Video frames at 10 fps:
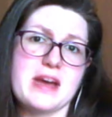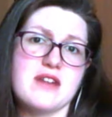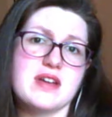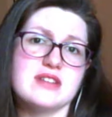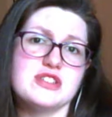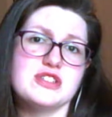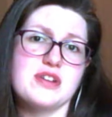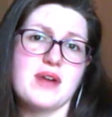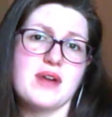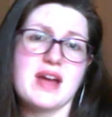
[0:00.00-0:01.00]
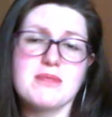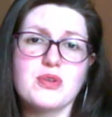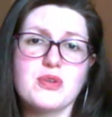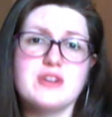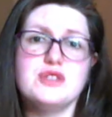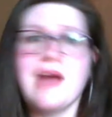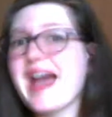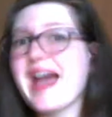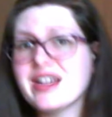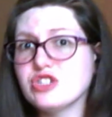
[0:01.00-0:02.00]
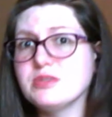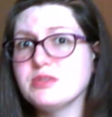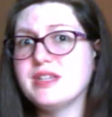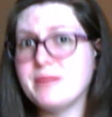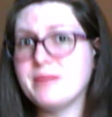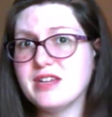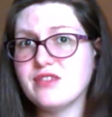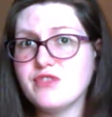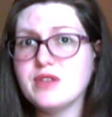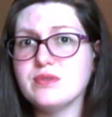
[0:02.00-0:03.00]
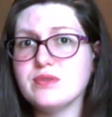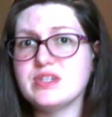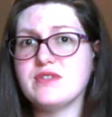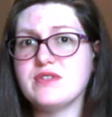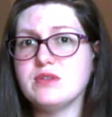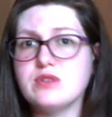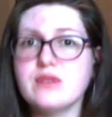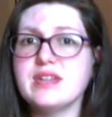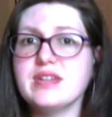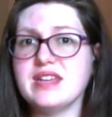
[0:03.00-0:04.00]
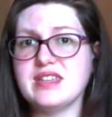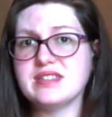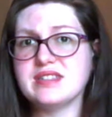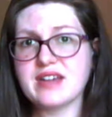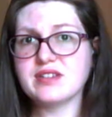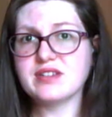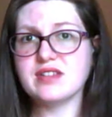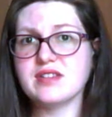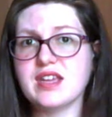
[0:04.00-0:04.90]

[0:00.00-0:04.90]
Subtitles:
And so I'm going to actually be confused if you don't lay things out clearly.